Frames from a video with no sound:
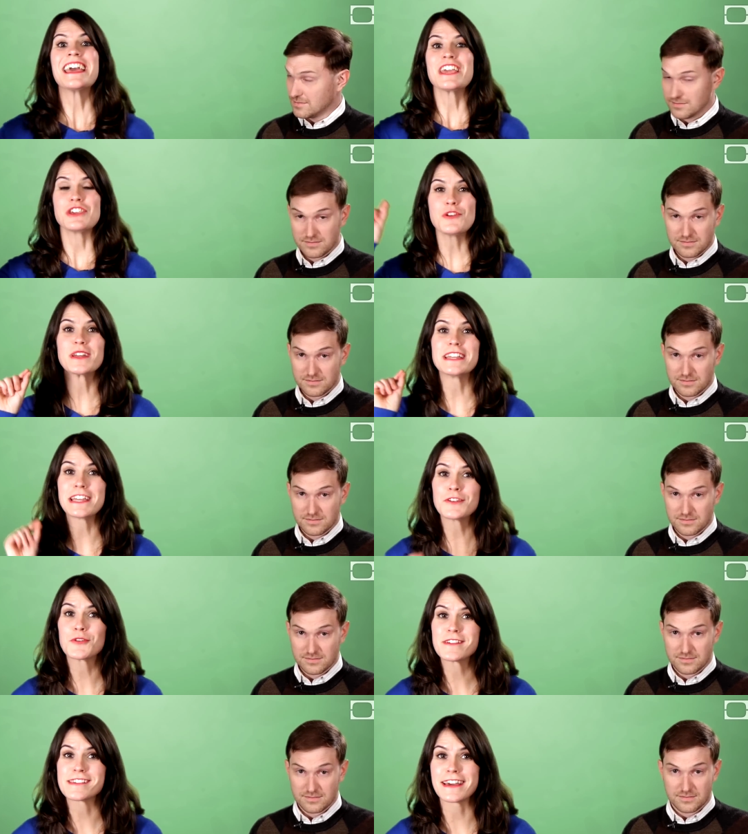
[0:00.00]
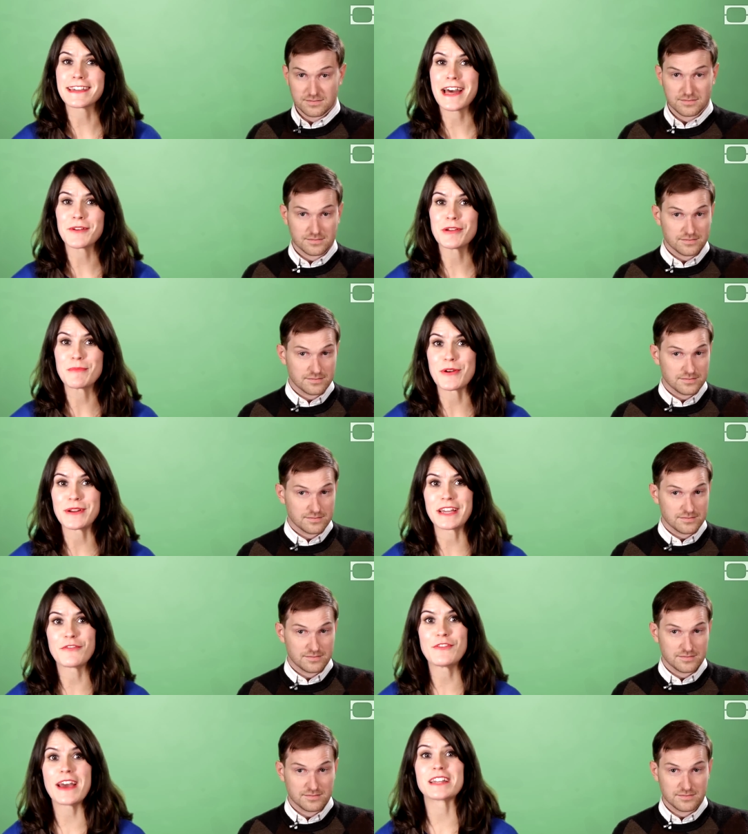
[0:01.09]
Speaker 1: you can increase that calorie burning
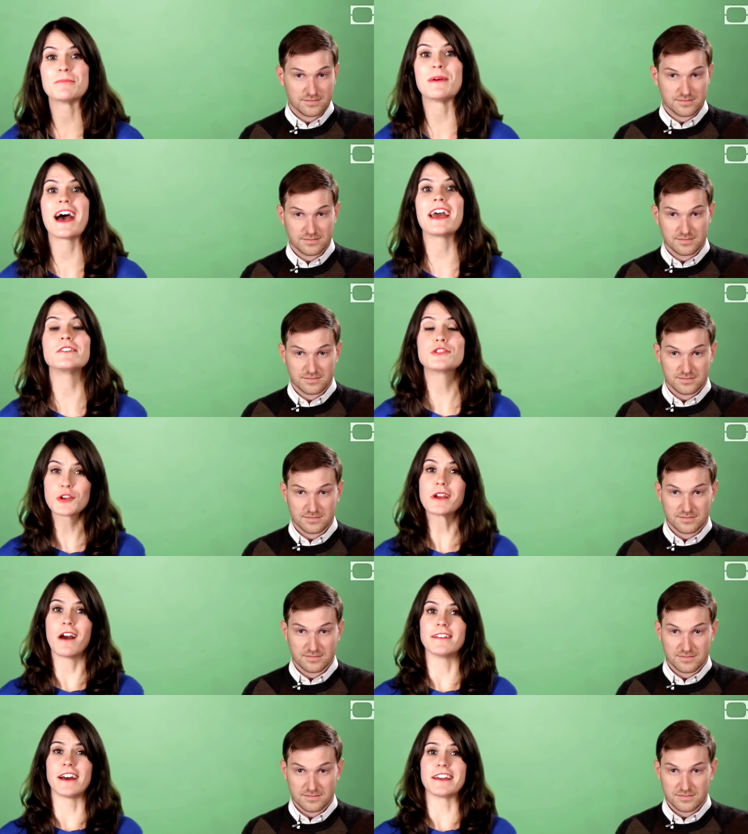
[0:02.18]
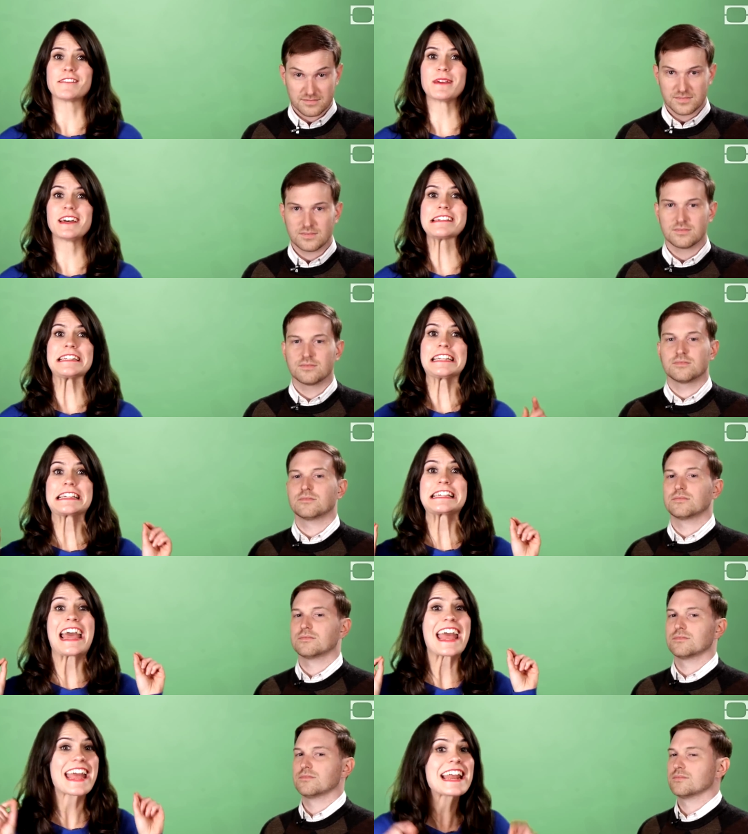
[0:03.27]
effect by chewing on ice, because it takes
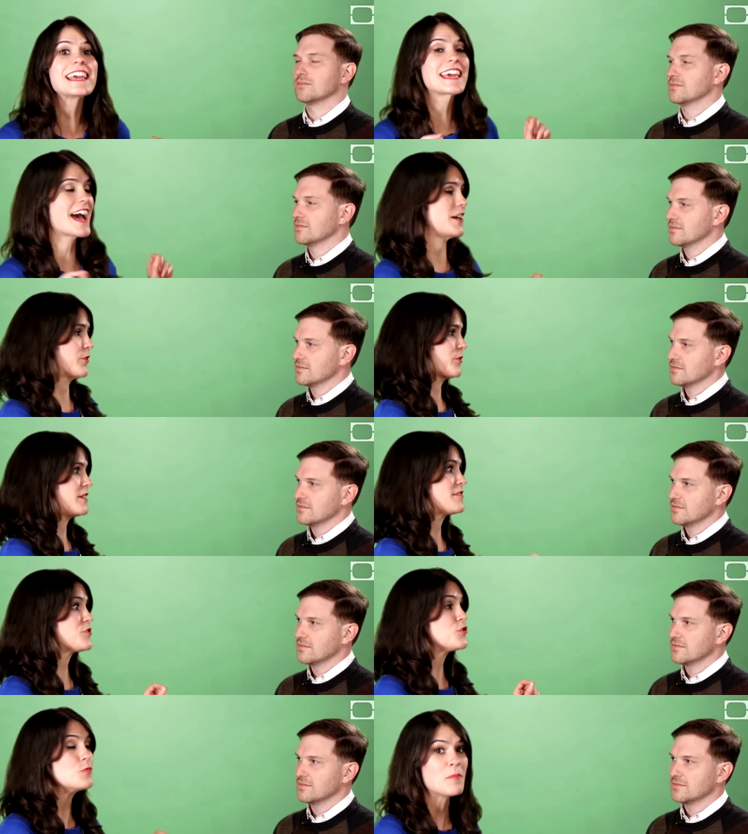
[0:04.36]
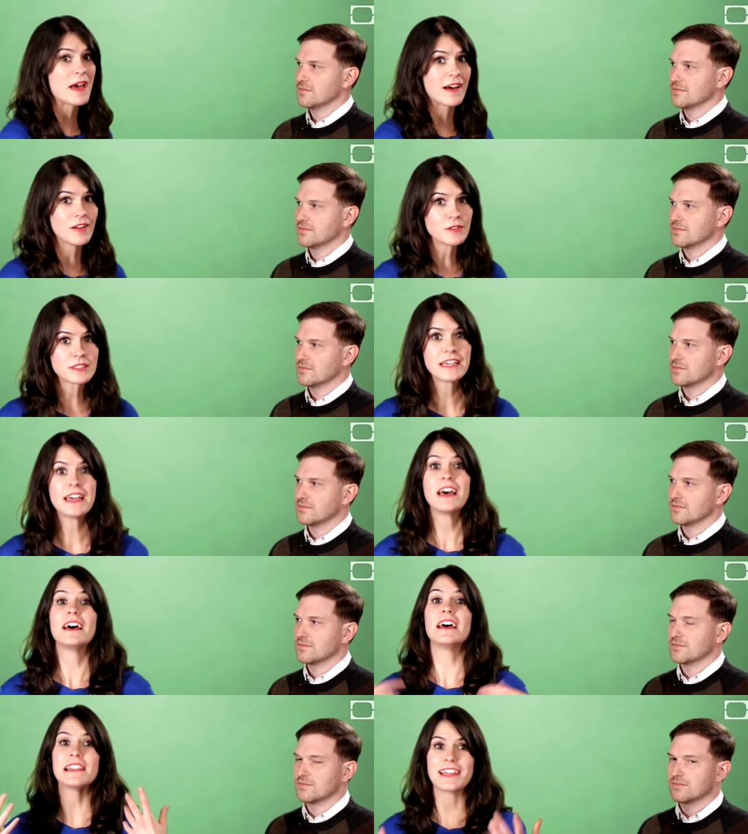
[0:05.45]
eighty calories to melt
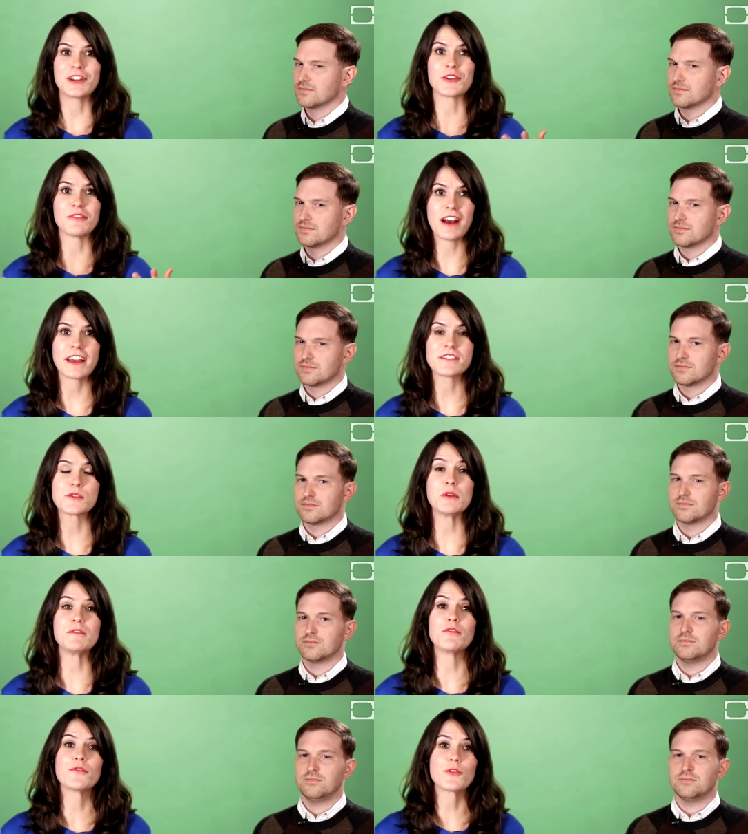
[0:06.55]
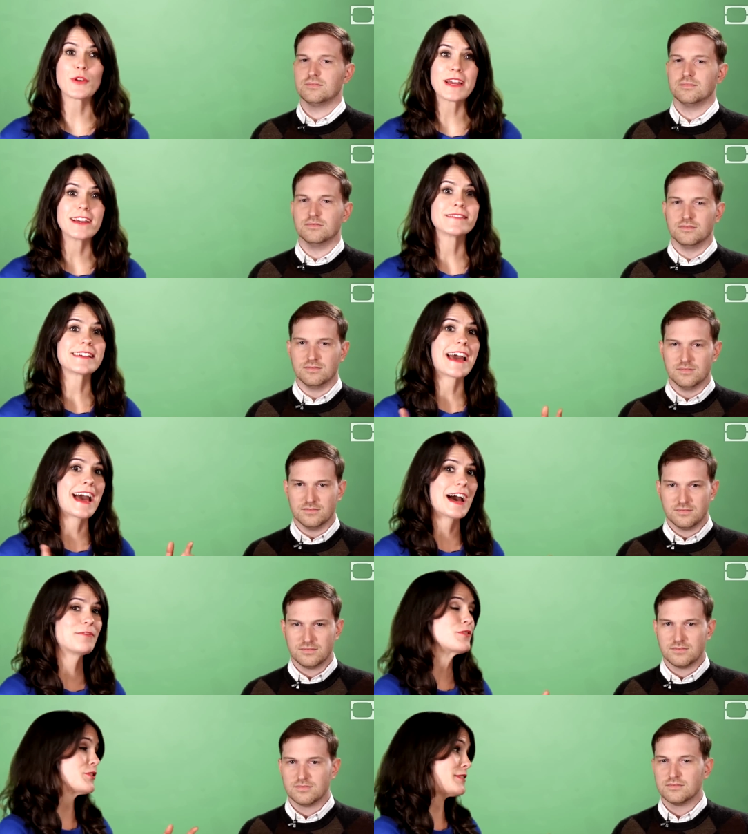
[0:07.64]
a liter of ice. So if you freeze
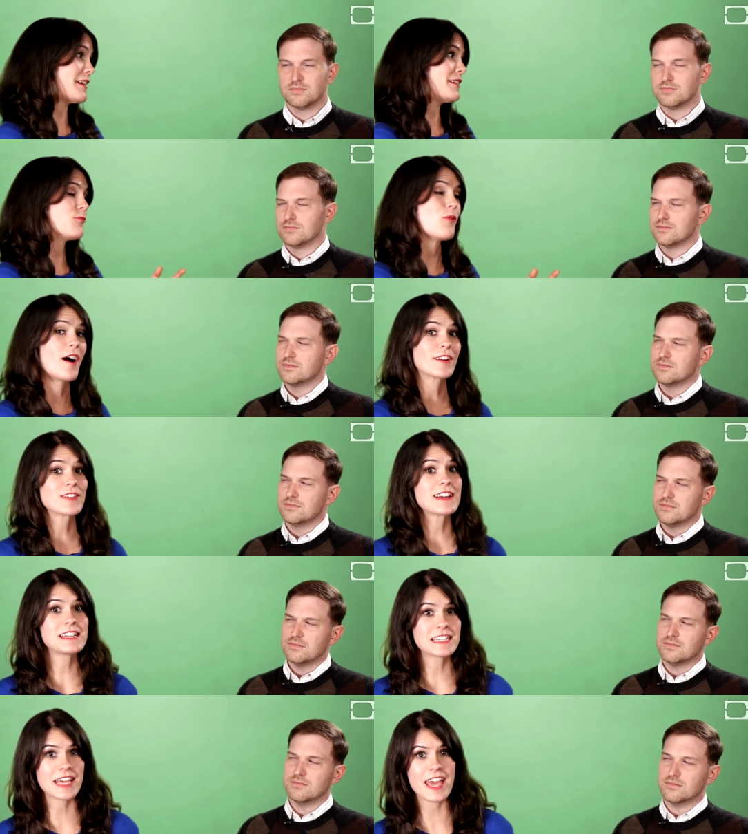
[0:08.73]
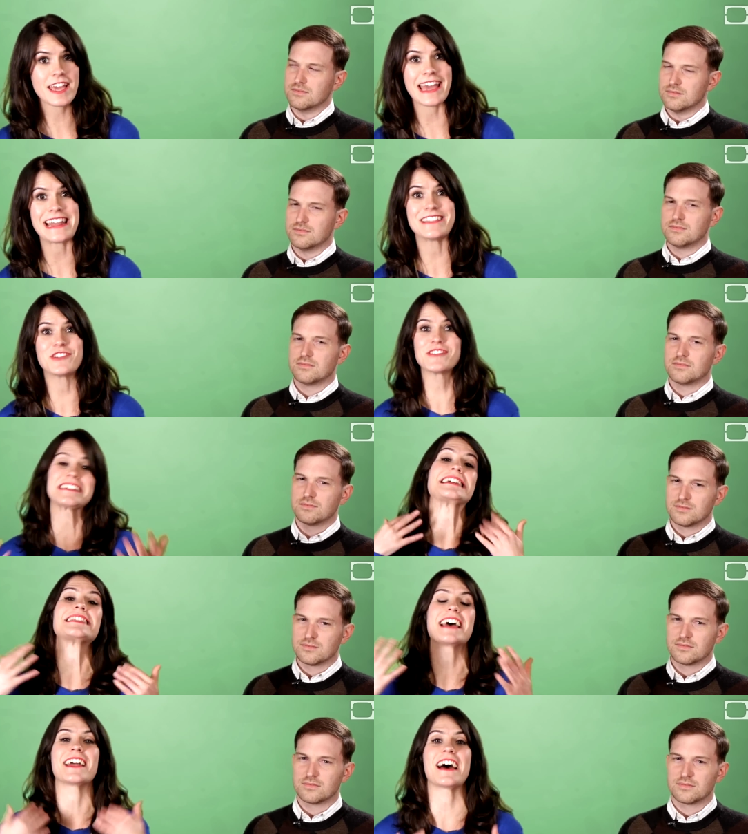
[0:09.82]
half of your daily water intake and just
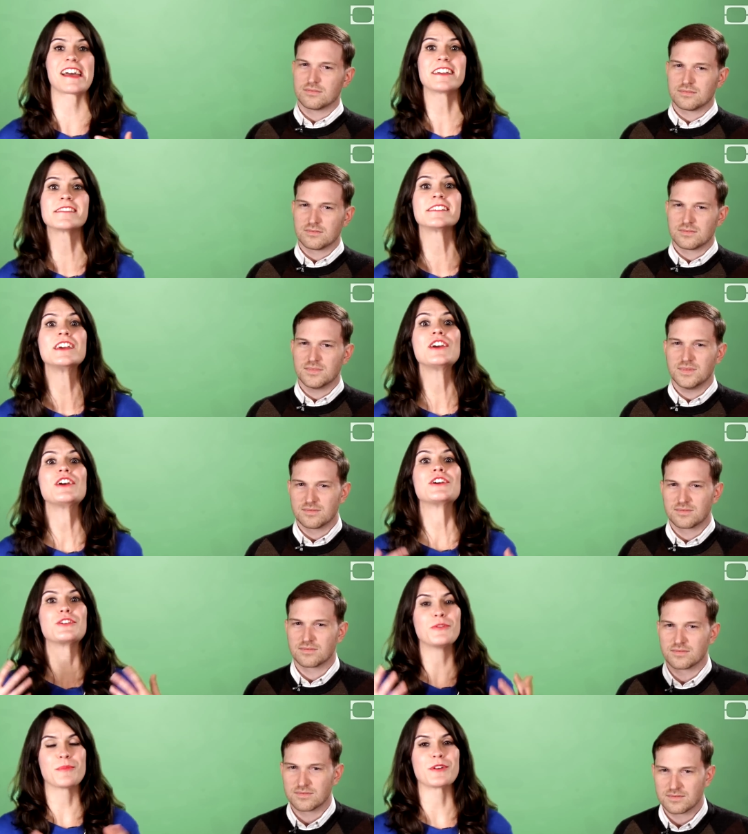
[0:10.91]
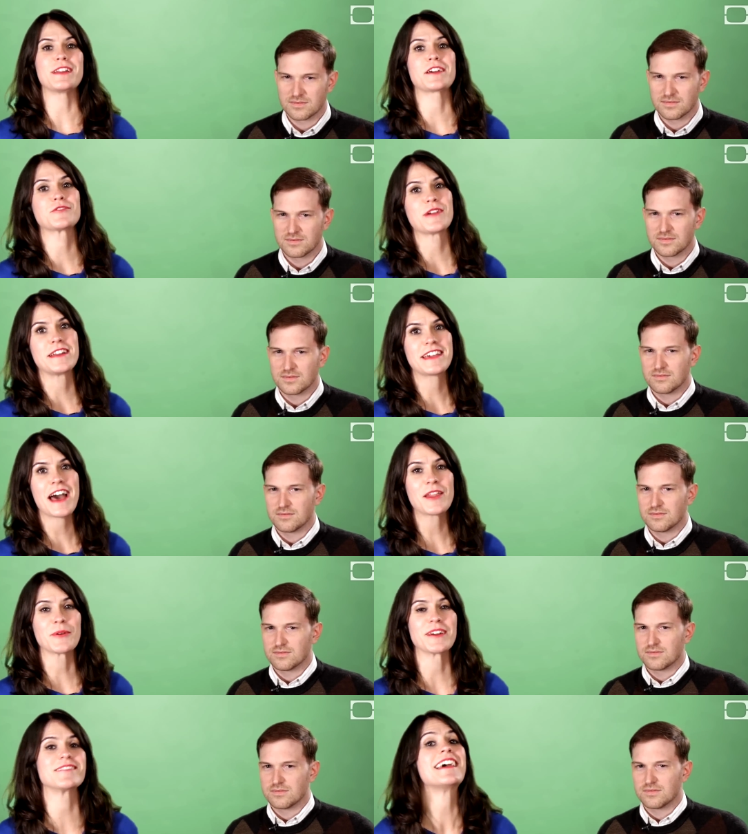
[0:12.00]
eat that ice, you'll burn an extra eighty
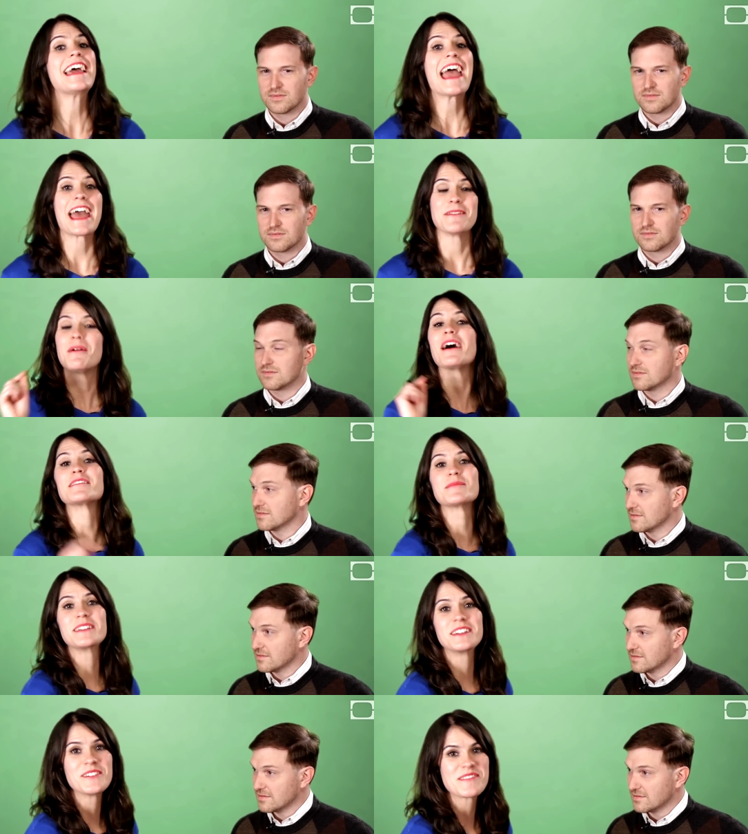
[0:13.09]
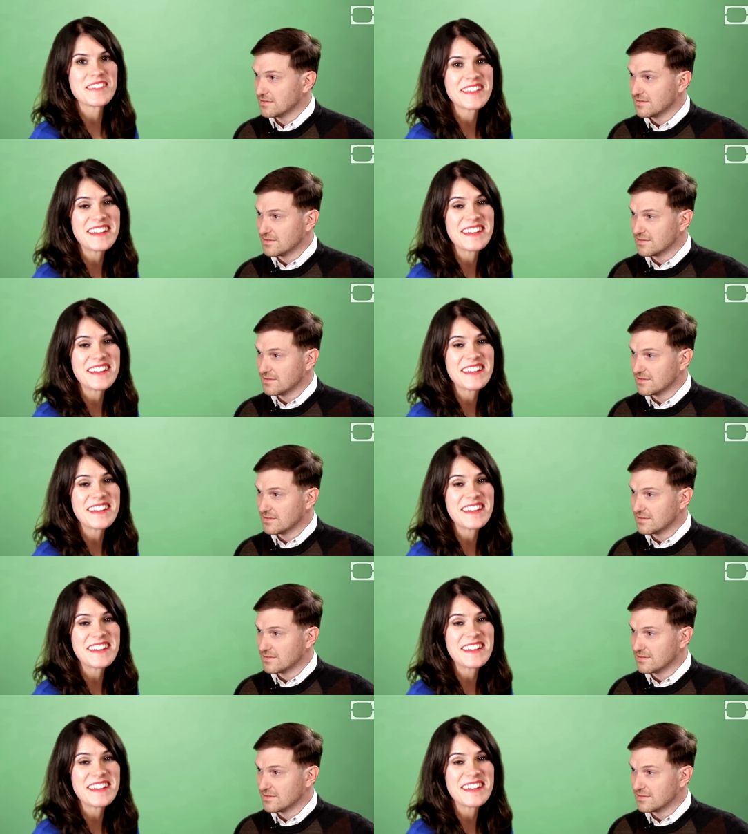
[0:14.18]
calories and possibly need to go see the